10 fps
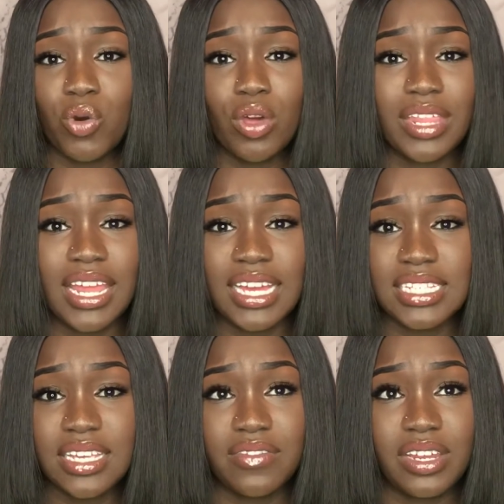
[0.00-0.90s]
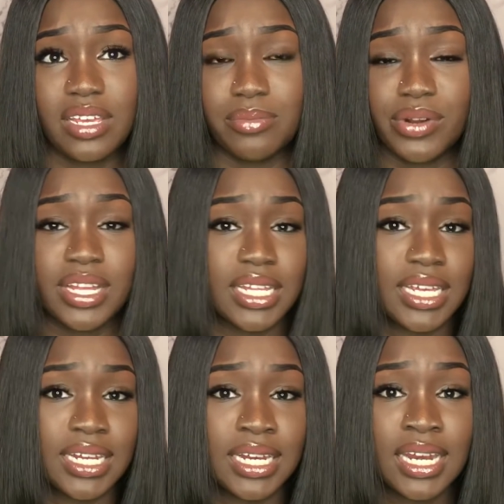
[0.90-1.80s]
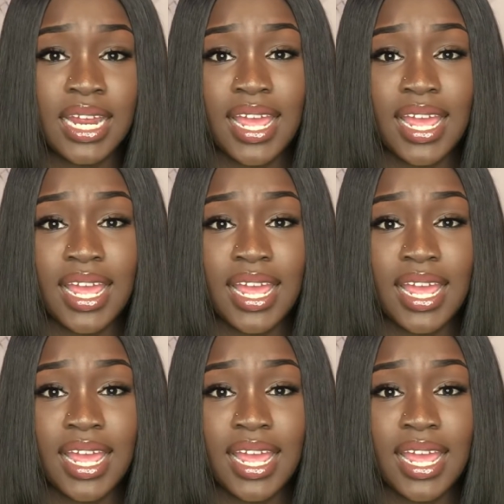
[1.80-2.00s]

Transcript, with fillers: all the negativity in Brooklyn